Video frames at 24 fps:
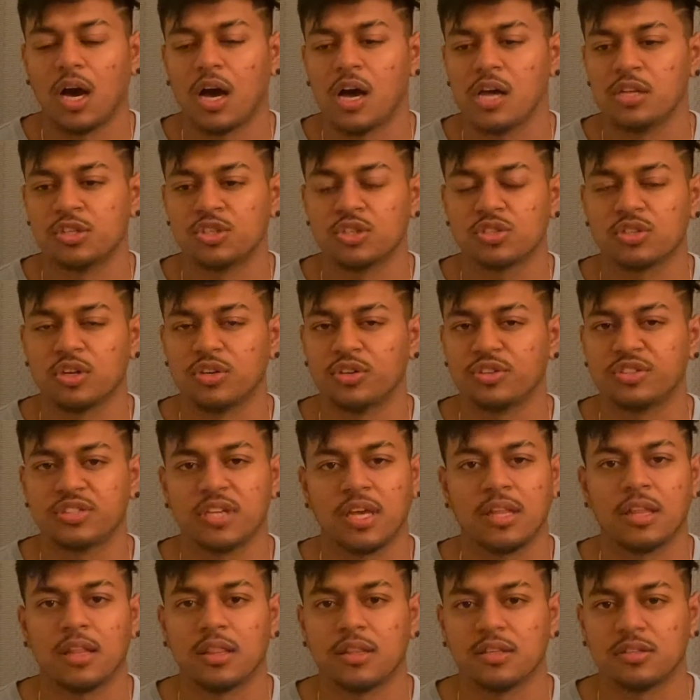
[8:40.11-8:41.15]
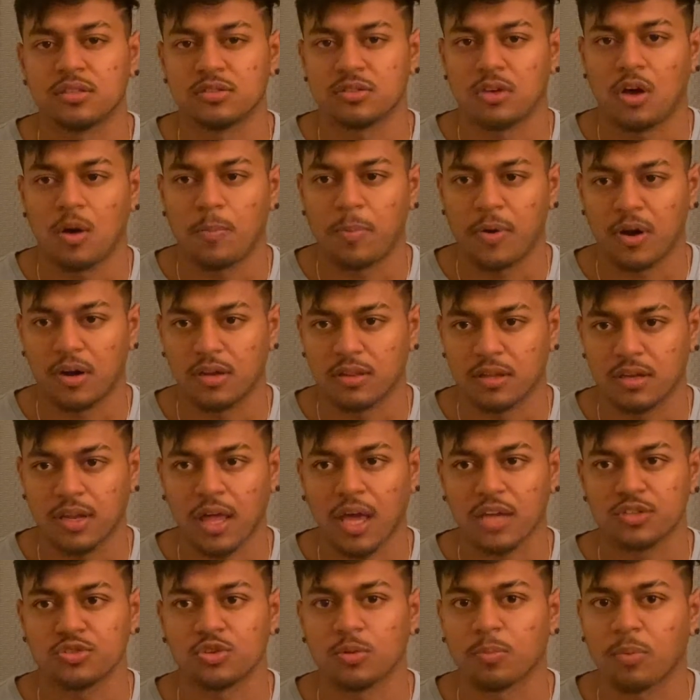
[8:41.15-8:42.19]
just understand that this is all part of the
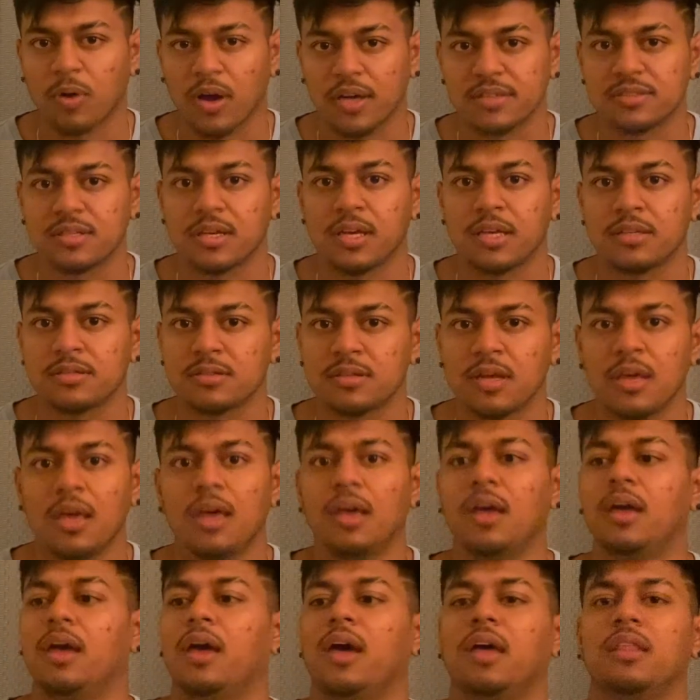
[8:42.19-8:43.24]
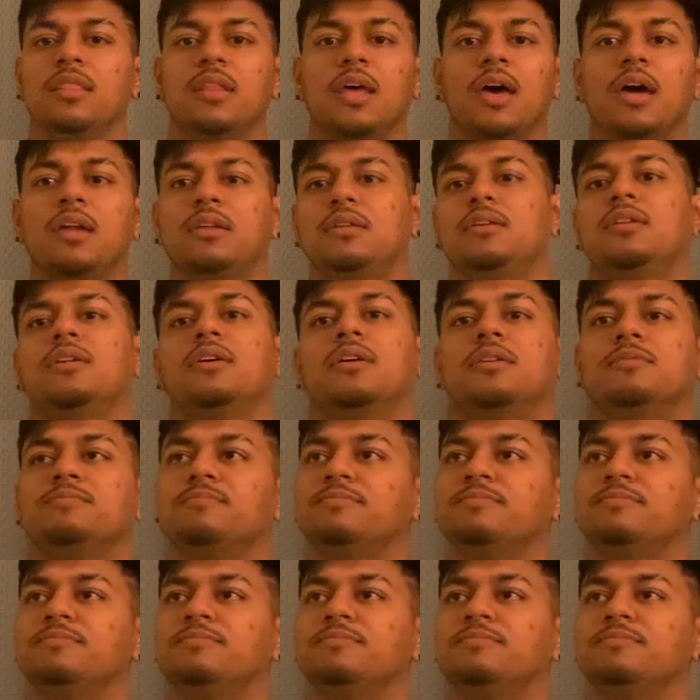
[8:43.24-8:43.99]
natural process, and that, you know,